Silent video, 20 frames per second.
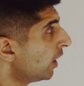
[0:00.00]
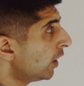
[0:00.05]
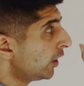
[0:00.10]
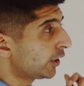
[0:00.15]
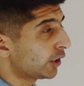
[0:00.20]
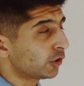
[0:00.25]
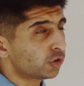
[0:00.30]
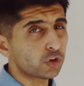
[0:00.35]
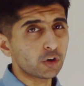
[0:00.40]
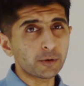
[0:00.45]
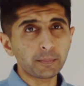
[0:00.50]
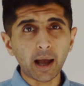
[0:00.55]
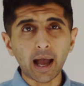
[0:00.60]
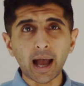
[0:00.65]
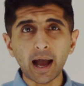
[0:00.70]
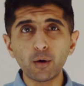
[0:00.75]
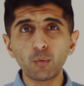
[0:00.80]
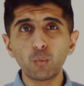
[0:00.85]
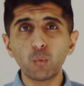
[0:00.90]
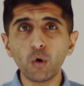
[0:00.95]
You can talk about
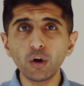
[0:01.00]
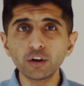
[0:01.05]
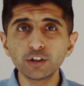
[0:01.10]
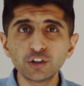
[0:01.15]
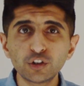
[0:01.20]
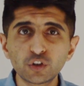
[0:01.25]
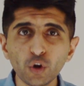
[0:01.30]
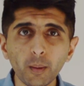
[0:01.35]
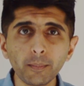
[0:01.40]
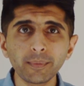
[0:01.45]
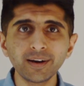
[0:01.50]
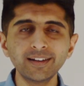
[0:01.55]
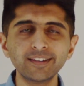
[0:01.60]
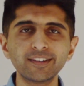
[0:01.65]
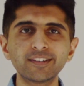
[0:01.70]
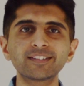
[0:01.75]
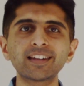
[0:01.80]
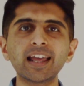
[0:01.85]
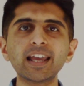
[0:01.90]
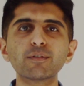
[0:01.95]
how one dominant
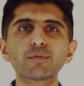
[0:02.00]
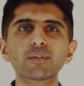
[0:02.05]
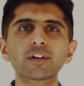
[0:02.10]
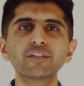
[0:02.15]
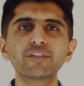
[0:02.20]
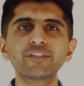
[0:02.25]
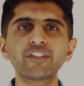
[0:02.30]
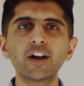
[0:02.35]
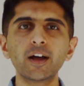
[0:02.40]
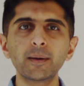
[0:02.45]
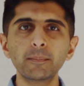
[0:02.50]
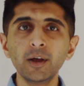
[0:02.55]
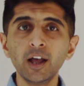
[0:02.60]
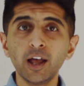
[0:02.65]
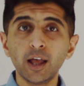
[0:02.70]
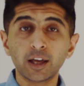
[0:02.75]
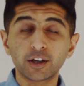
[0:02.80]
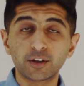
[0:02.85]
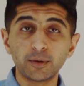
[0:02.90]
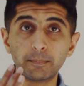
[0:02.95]
state run firm
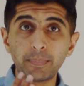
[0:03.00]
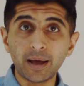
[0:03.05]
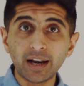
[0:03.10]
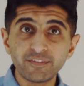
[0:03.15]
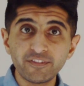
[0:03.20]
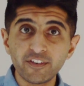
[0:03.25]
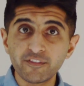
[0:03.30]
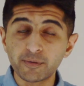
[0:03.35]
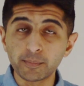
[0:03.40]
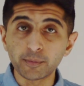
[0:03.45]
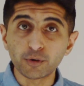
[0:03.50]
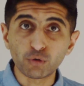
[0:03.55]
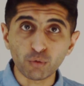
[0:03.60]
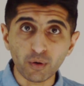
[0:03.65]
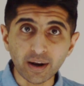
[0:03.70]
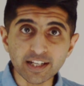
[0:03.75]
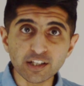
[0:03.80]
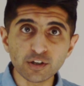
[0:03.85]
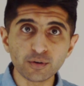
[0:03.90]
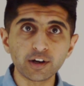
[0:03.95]
could benefit from
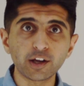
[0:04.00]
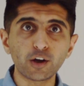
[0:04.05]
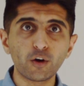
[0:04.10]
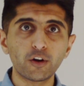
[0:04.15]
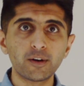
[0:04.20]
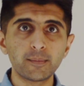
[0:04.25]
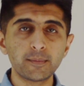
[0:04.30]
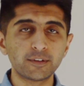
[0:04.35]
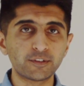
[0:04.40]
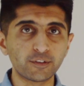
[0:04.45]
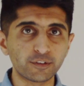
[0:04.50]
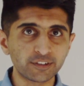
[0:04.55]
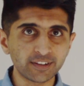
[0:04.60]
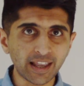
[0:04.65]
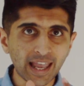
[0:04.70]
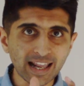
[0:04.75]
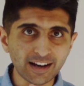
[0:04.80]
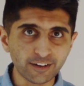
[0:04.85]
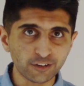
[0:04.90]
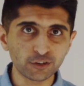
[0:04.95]
greater economies of
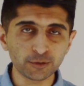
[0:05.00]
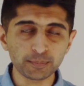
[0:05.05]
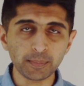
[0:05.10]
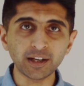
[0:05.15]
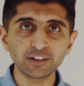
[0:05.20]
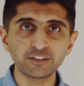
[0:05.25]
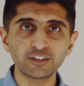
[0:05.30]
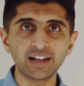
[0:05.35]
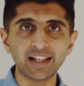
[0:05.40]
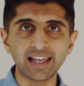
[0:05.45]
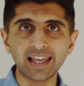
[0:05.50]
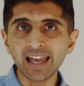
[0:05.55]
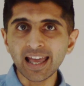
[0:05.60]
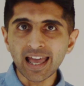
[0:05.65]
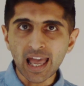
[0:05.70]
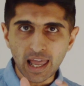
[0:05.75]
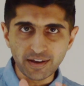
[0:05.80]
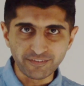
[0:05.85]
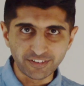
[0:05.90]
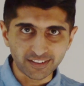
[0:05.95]
scale, especially
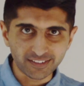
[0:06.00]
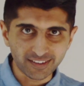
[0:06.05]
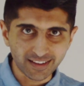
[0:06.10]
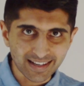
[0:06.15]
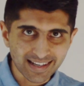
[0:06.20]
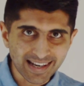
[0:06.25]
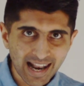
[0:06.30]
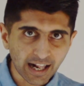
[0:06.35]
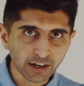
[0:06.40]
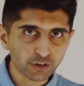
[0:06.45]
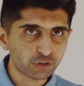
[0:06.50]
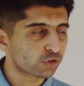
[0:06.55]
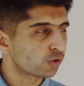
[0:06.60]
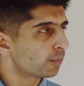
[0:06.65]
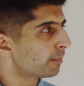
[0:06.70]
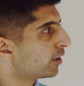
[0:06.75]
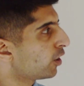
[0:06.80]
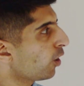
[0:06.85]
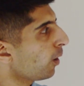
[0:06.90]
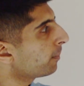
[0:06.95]
if it's a natural
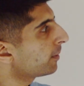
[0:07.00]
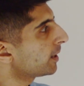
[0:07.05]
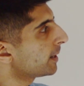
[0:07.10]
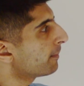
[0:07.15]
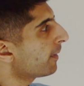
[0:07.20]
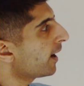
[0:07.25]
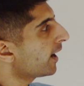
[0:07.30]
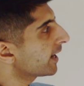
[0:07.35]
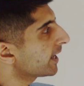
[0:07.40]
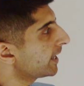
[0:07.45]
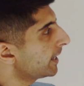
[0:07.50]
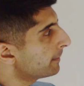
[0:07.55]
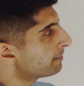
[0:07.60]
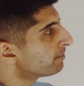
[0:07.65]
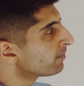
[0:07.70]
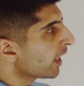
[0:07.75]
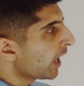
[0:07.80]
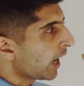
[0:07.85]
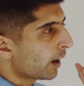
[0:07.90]
monopoly market.